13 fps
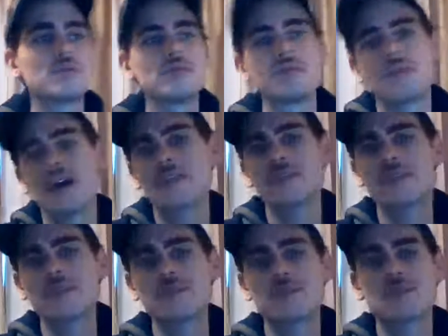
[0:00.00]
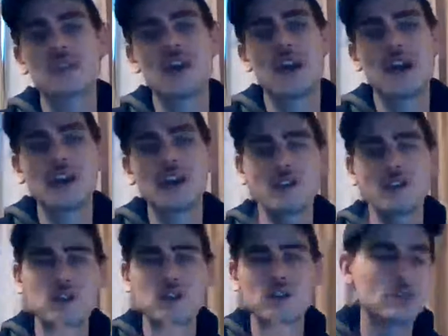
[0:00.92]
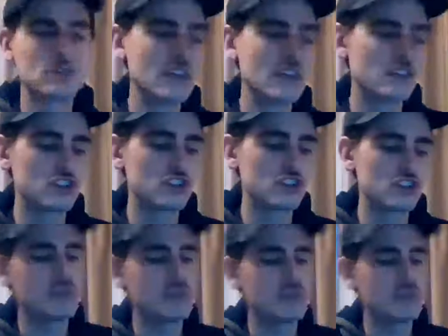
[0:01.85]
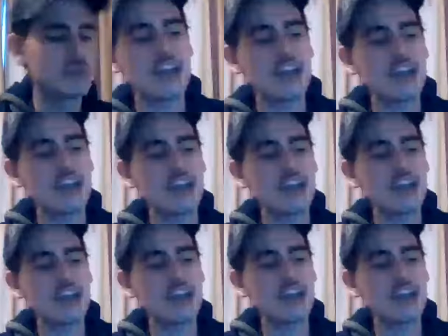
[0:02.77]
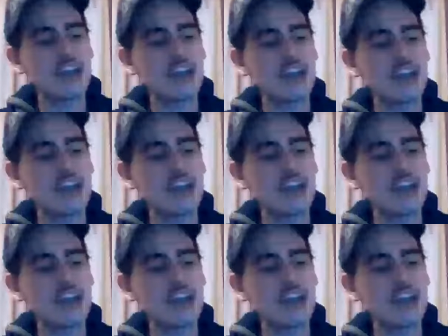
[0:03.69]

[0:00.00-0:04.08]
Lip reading: We'll be back for episode 9 on Tuesday. Should just be NHL.